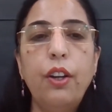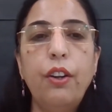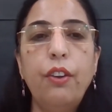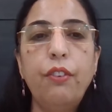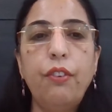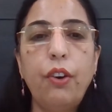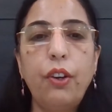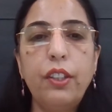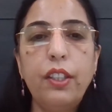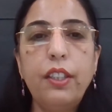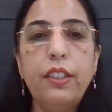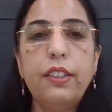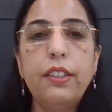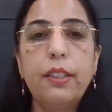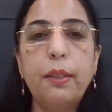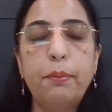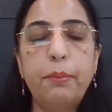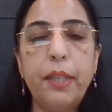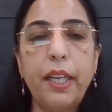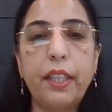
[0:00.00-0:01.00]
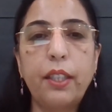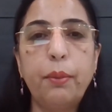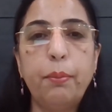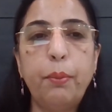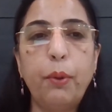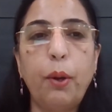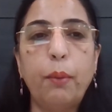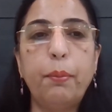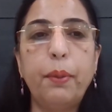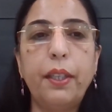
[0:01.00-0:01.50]
for the subject
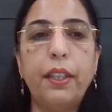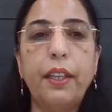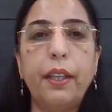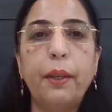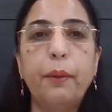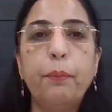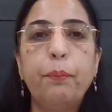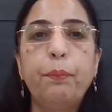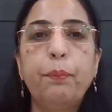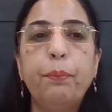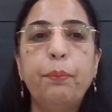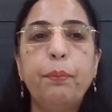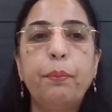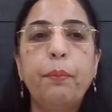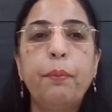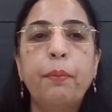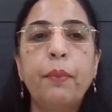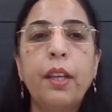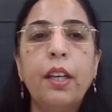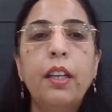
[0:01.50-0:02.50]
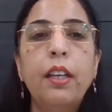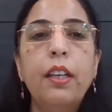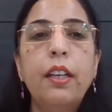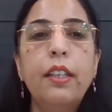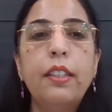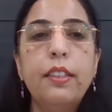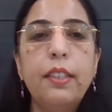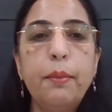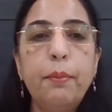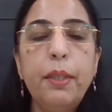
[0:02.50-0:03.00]
property.
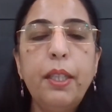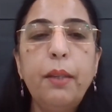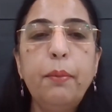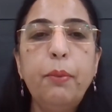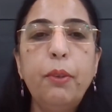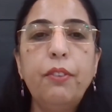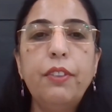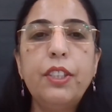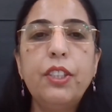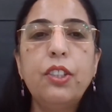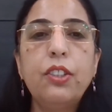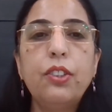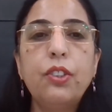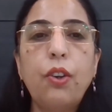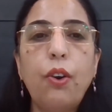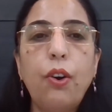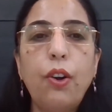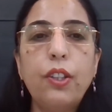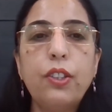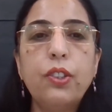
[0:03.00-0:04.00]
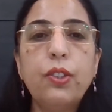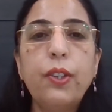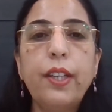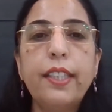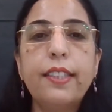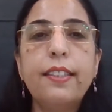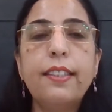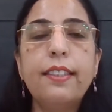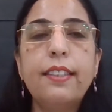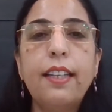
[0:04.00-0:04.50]
Similar provisions also
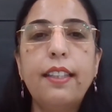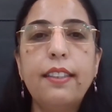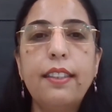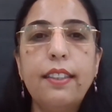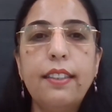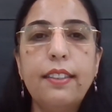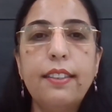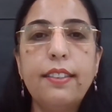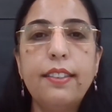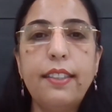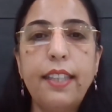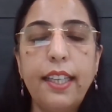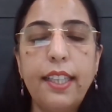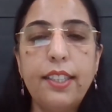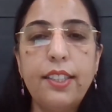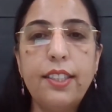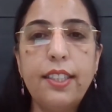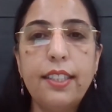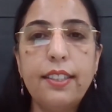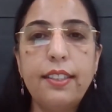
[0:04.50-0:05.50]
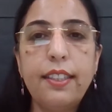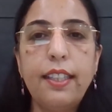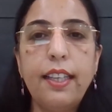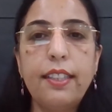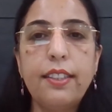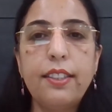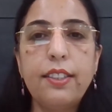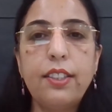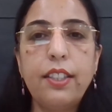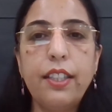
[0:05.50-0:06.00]
exist under the state GST
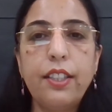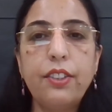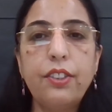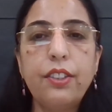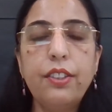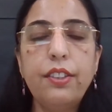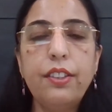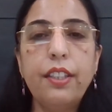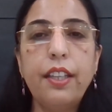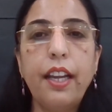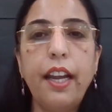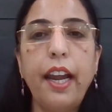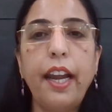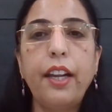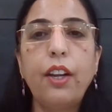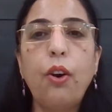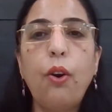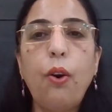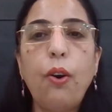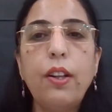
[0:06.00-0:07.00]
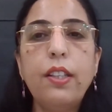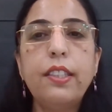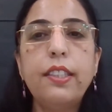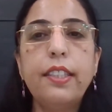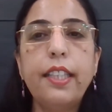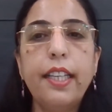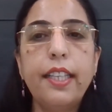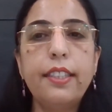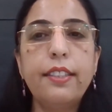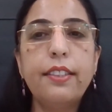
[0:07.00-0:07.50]
legislations, and all
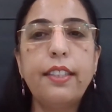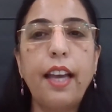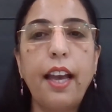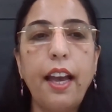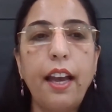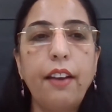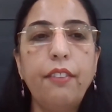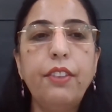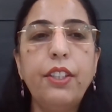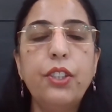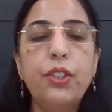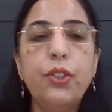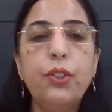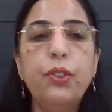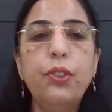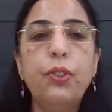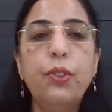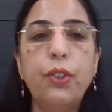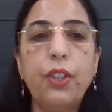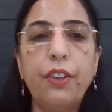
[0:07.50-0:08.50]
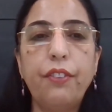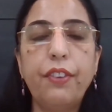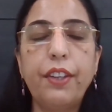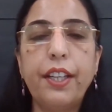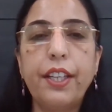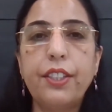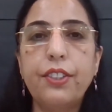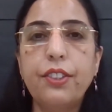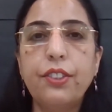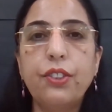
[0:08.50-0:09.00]
states have issued
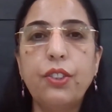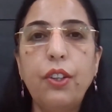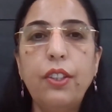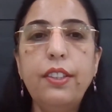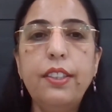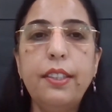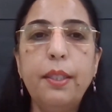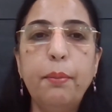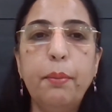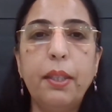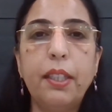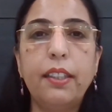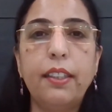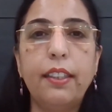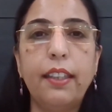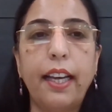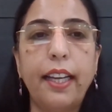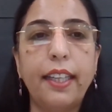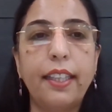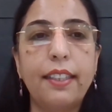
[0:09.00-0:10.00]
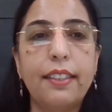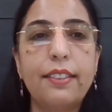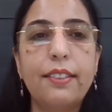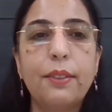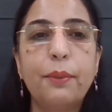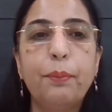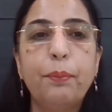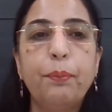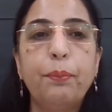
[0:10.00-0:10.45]
notifications on similar lines.